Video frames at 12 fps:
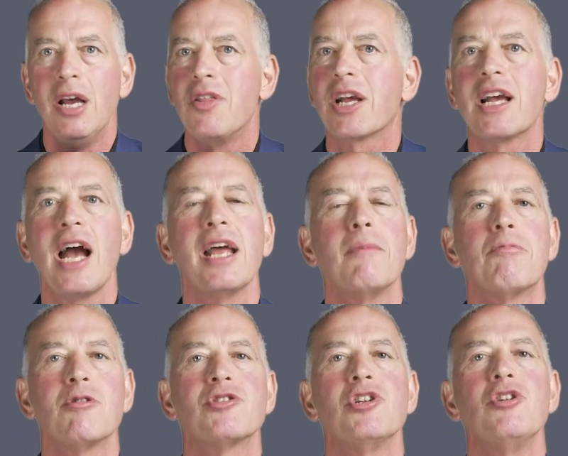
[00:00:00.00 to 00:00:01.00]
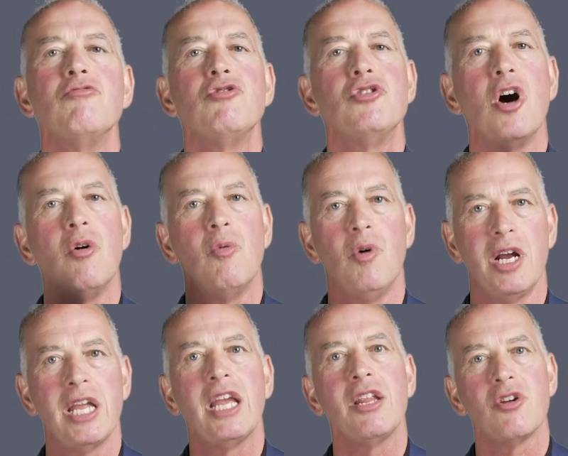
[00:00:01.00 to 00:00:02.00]
the kind of person you don't
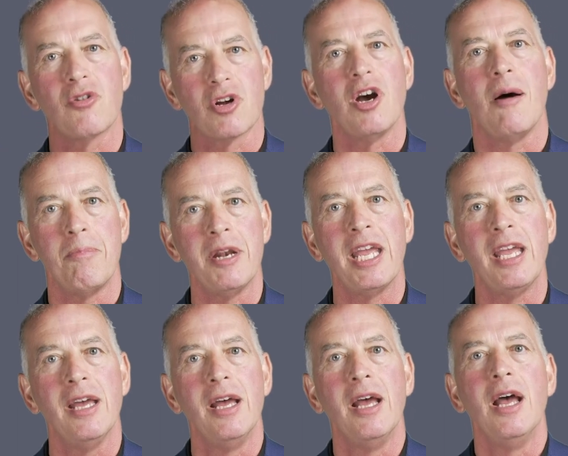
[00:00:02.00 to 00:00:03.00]
want in your company.